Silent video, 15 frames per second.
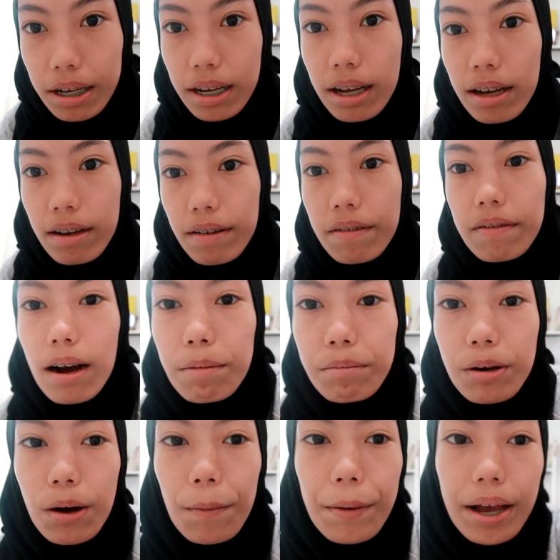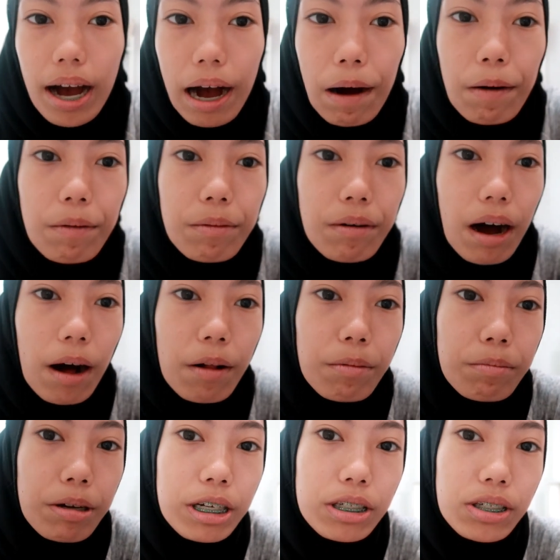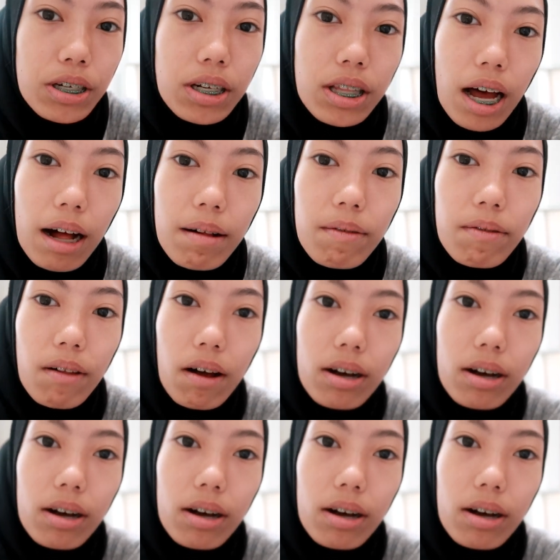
But if I'm going out, I'll make sure that I'll